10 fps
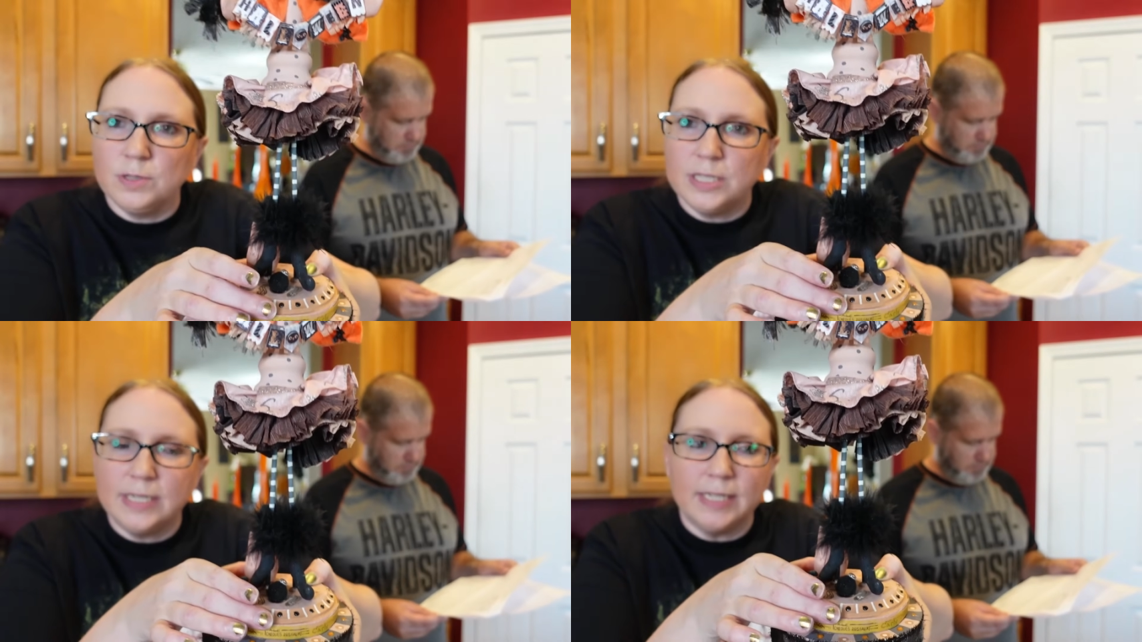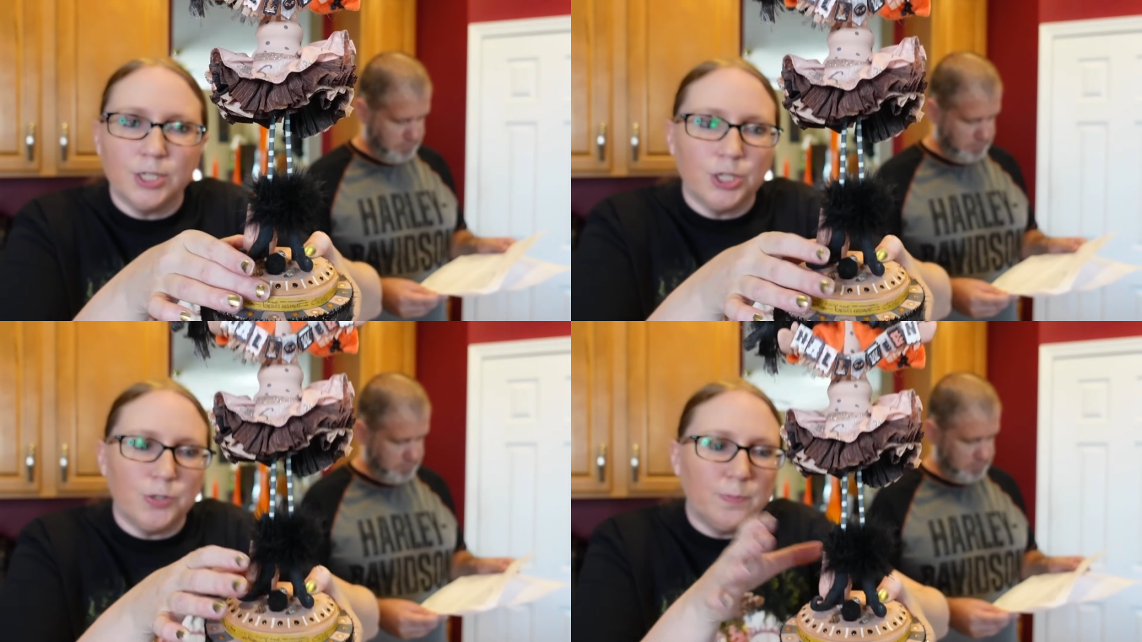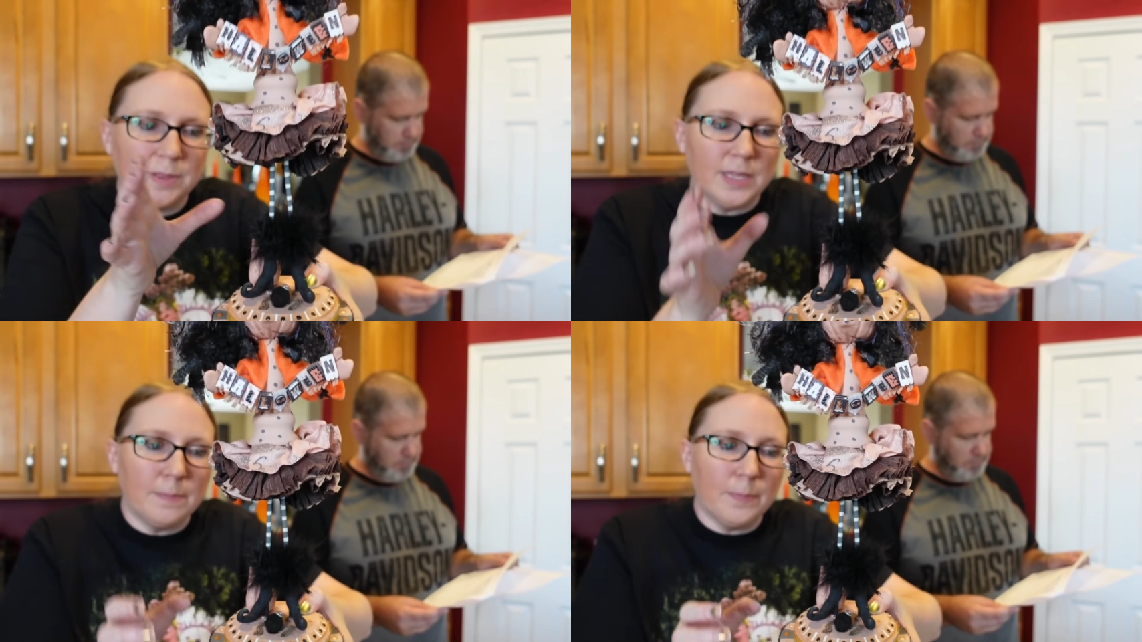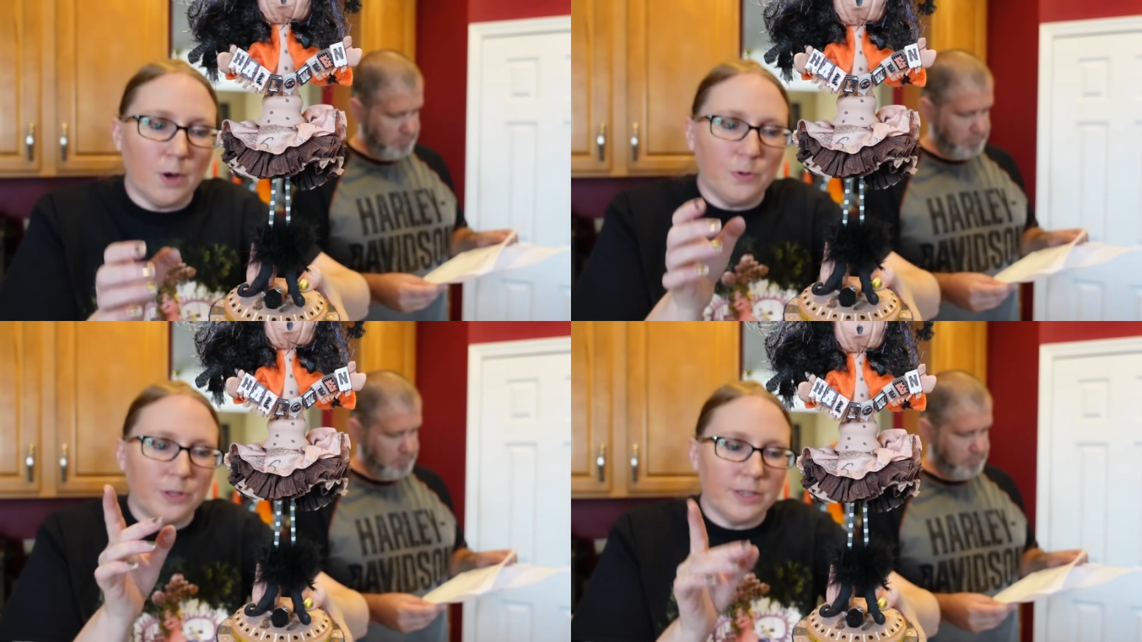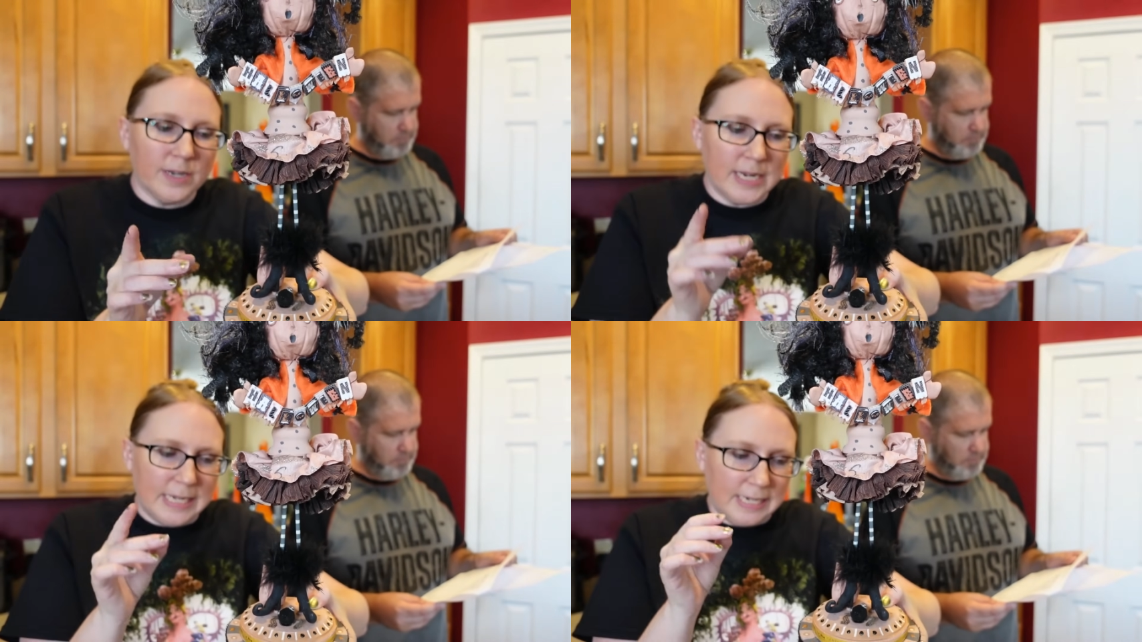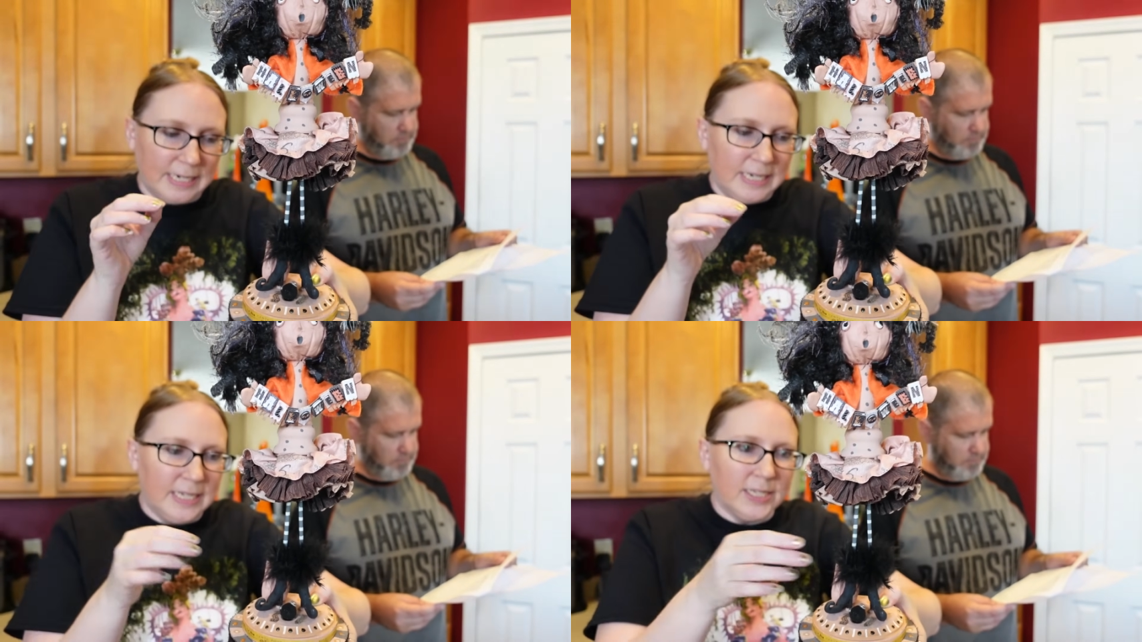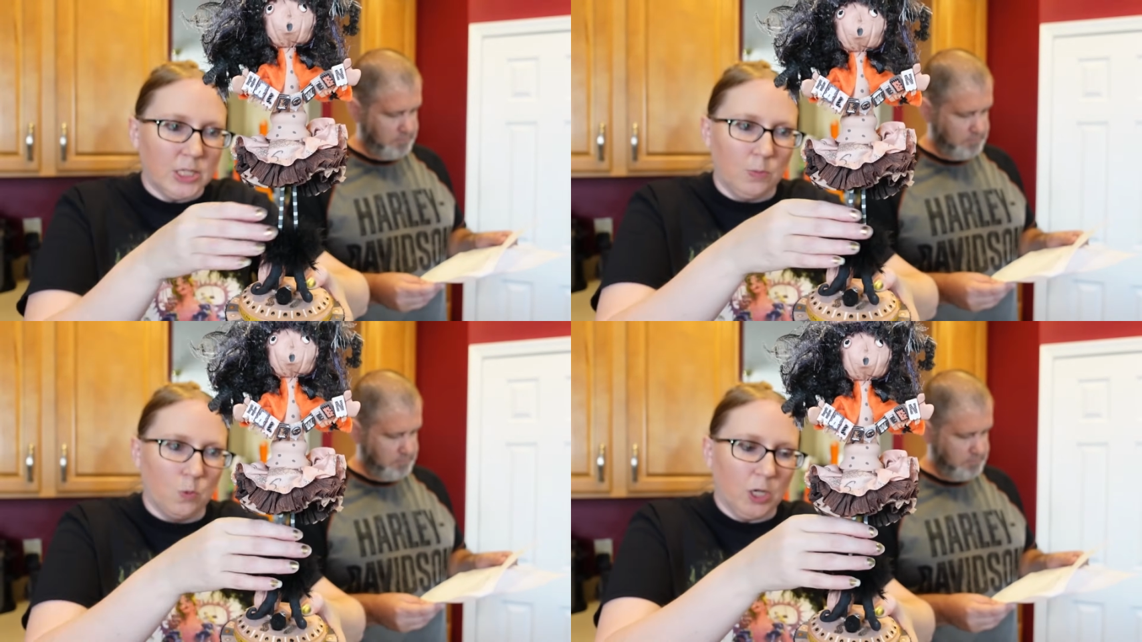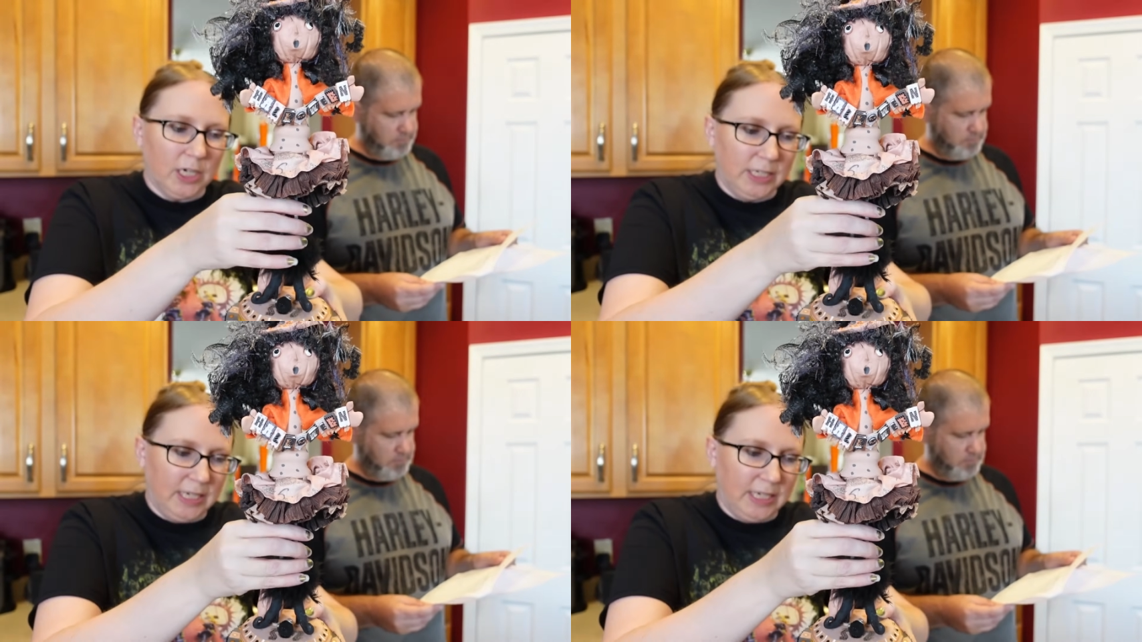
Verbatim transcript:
Speaker 1: stinking cute, but they both need some work